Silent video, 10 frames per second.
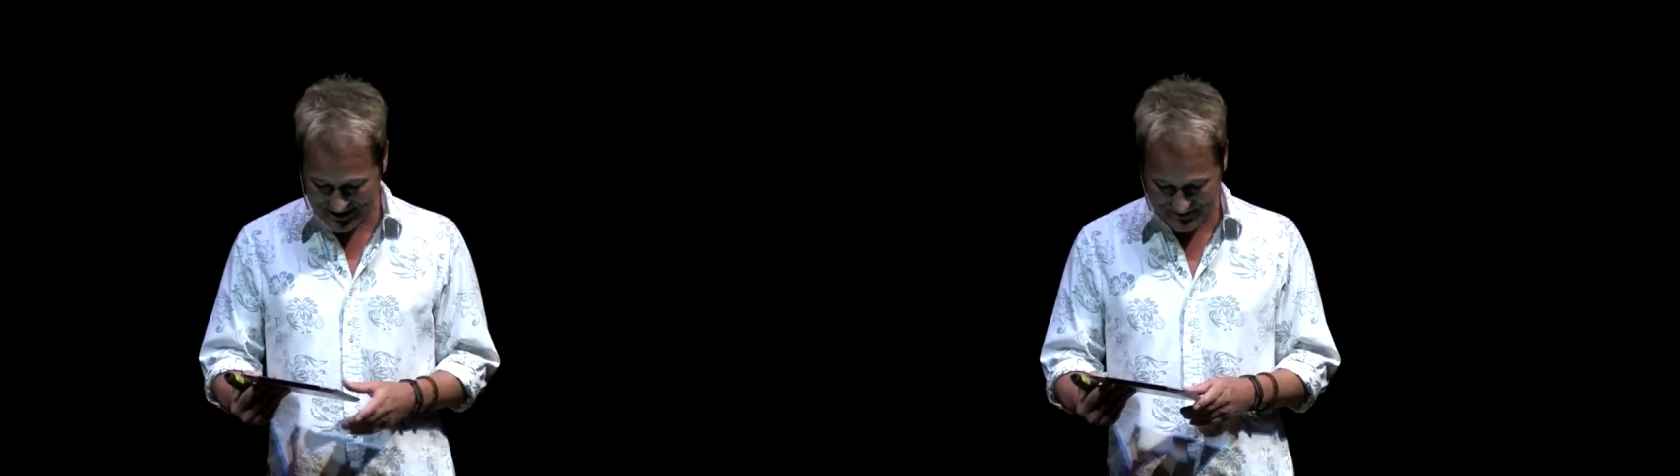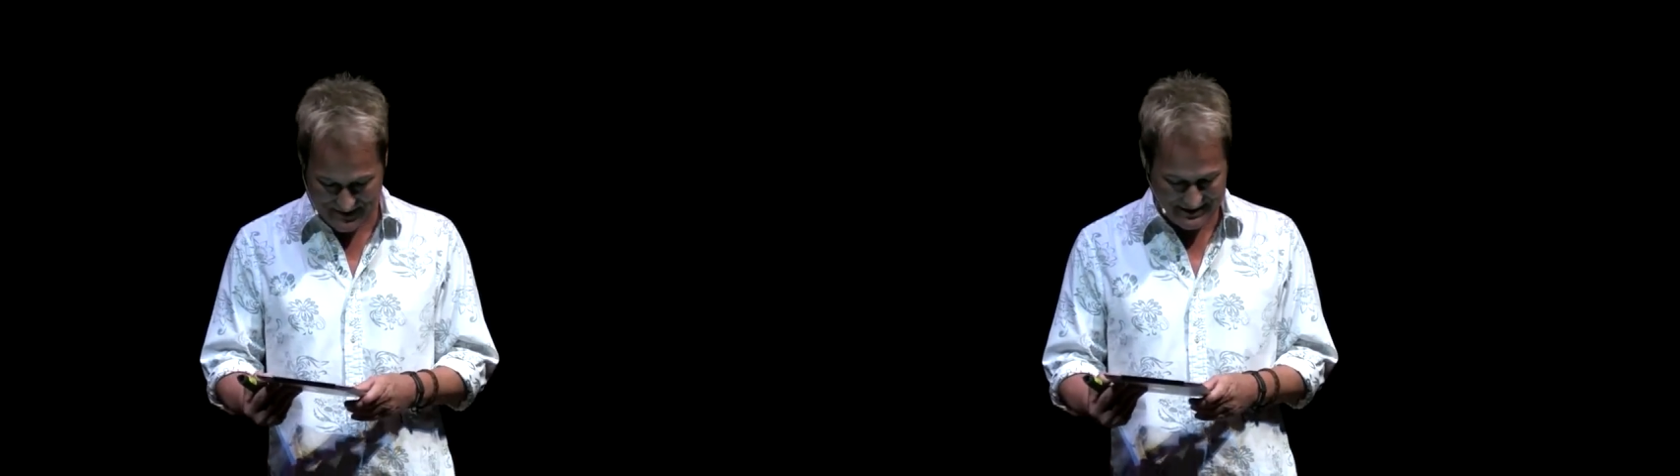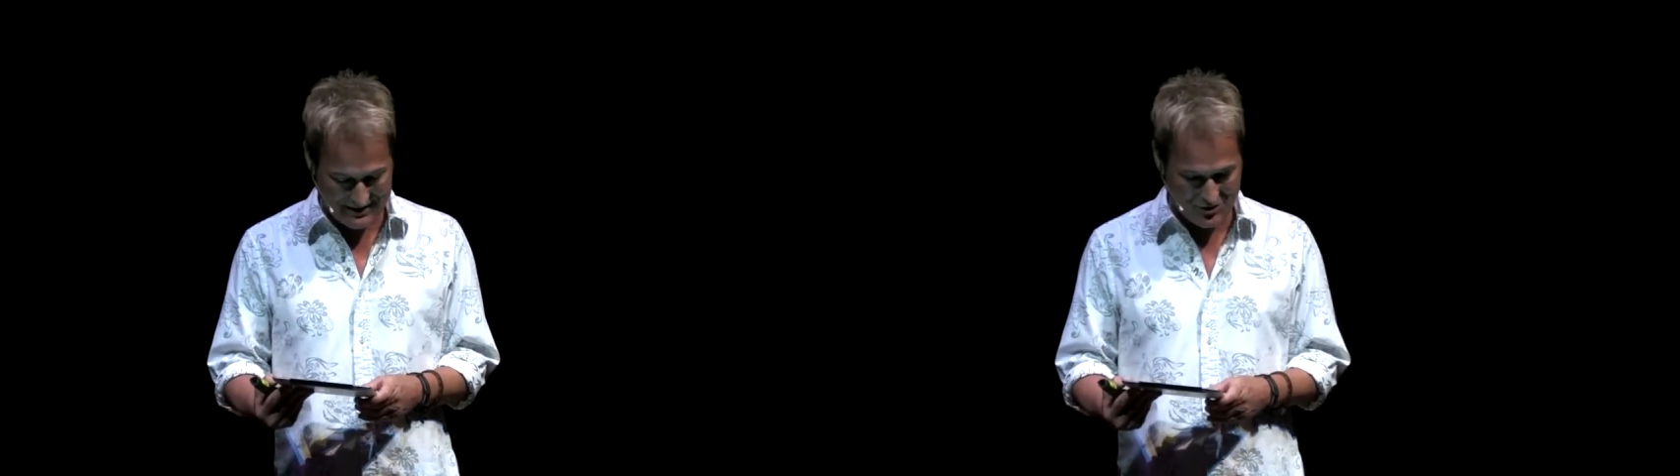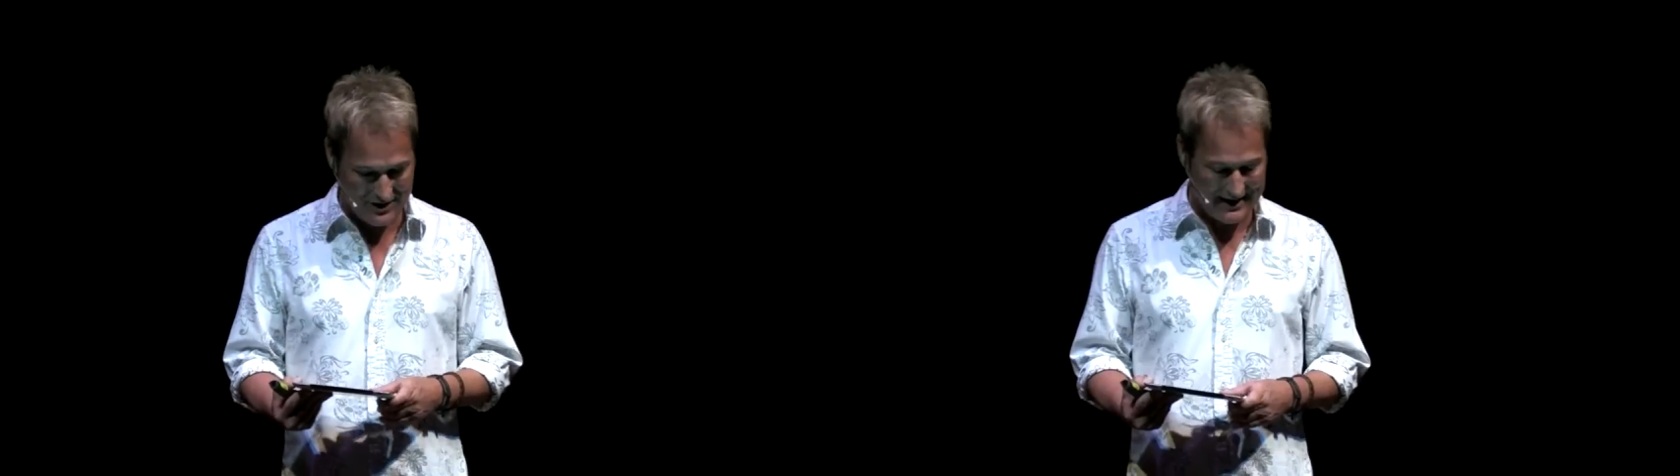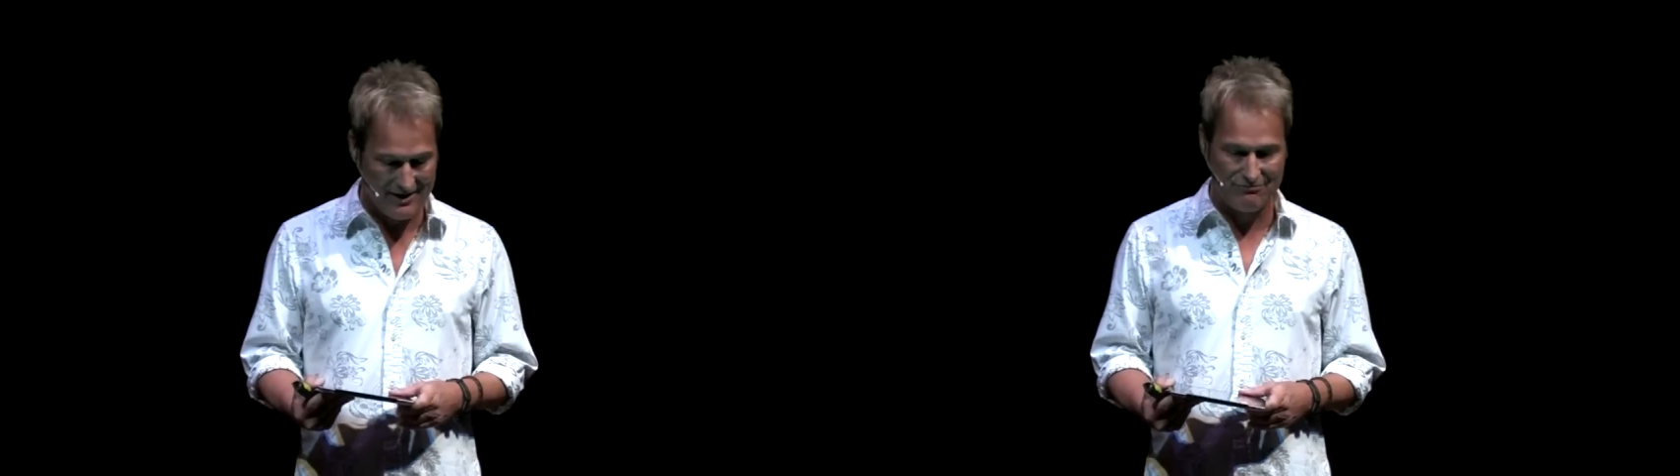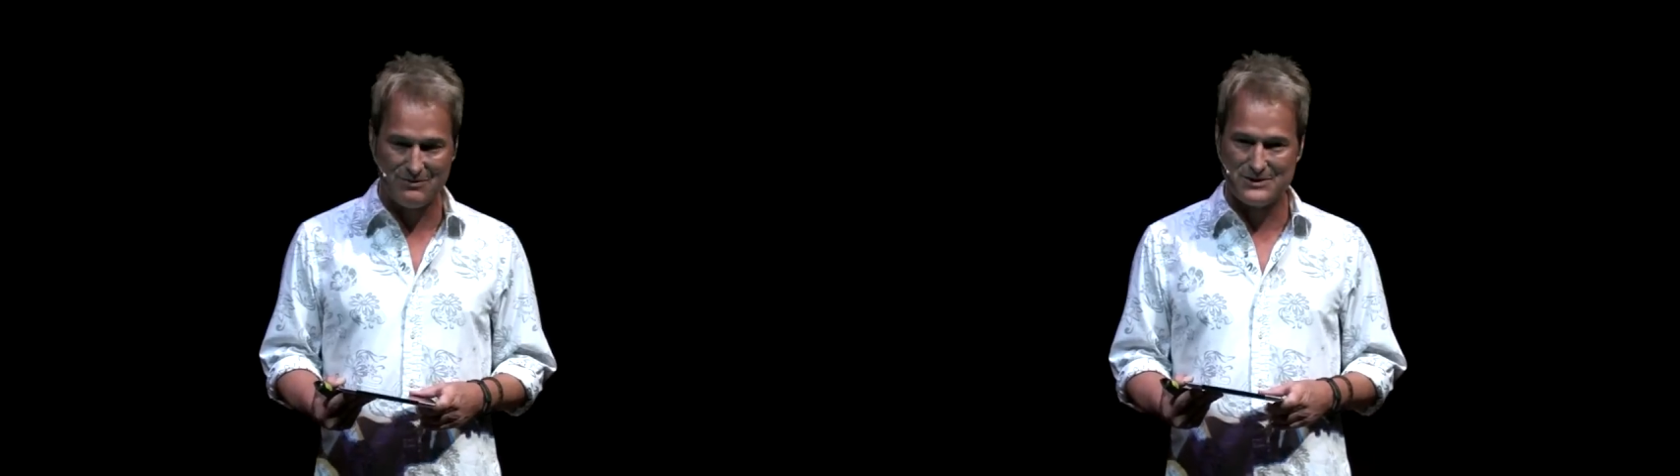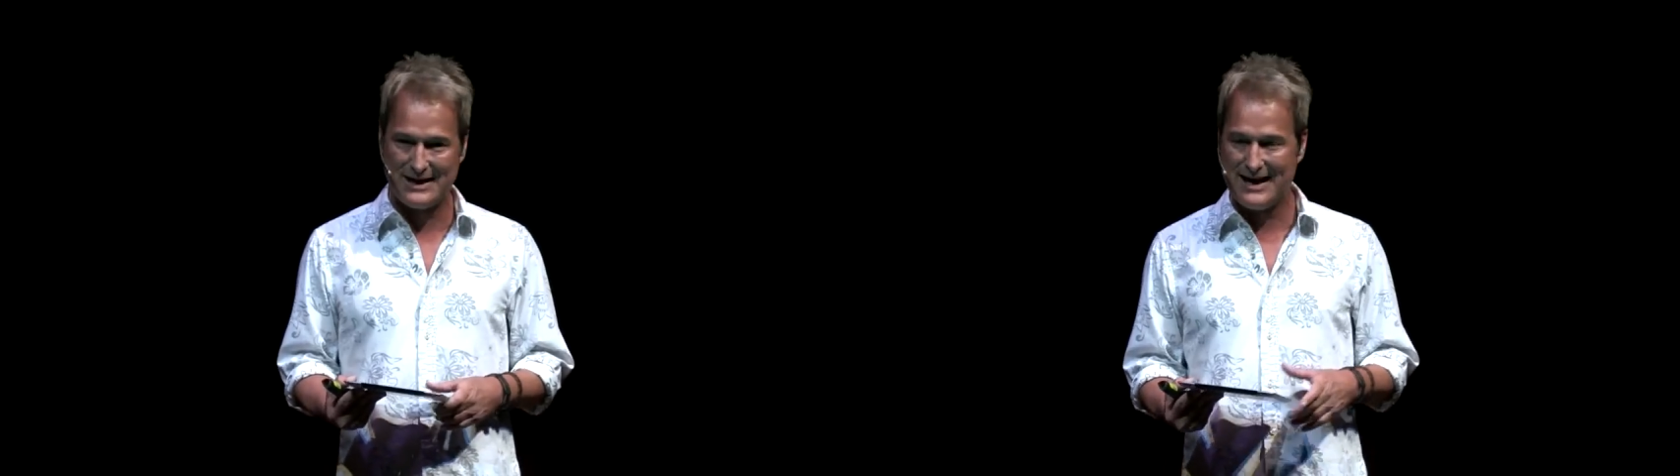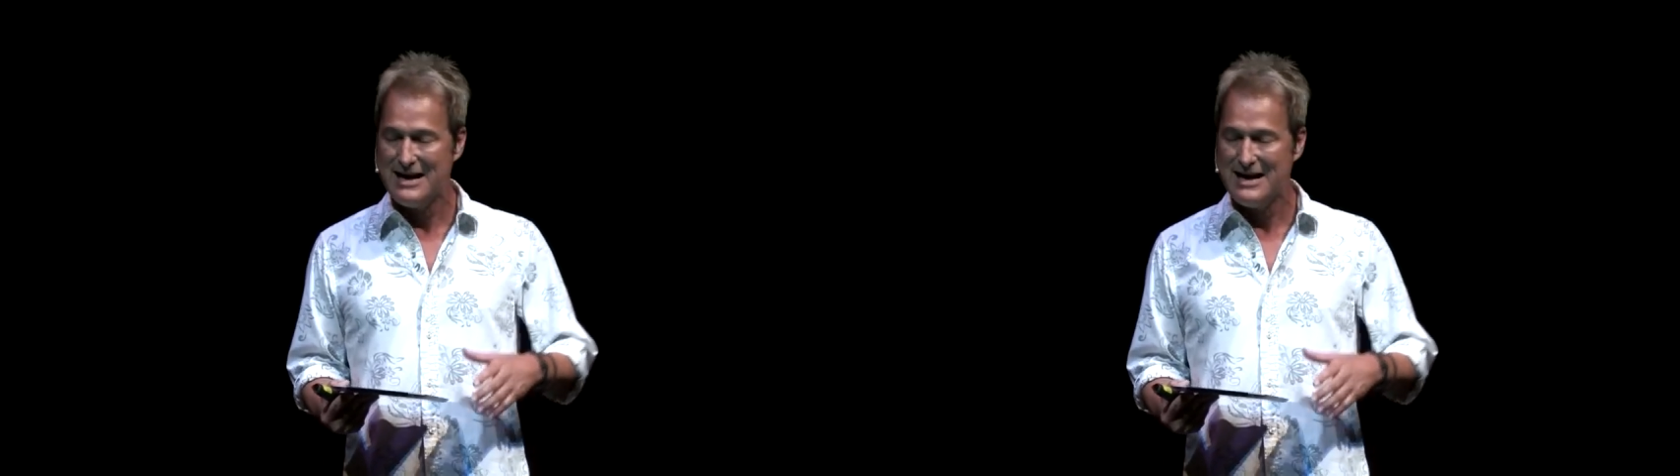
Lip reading: to hear from today,